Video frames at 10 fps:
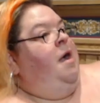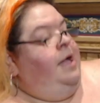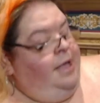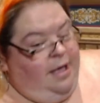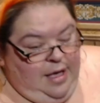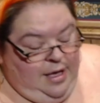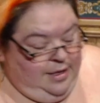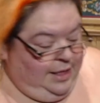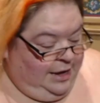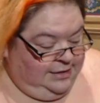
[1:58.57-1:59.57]

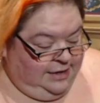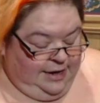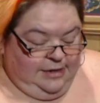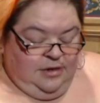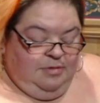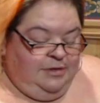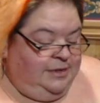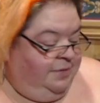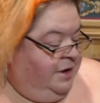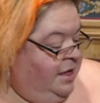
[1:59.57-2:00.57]
Like I said, it's almost
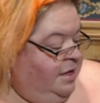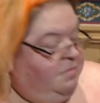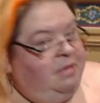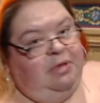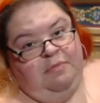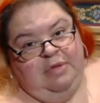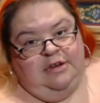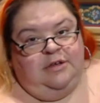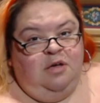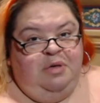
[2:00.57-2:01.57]
7 a.m. I'm going to make
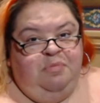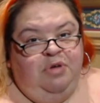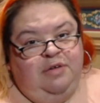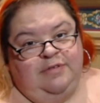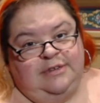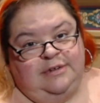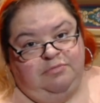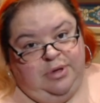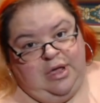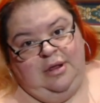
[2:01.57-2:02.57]
Tommy breakfast in
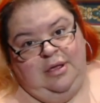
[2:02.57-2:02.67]
bed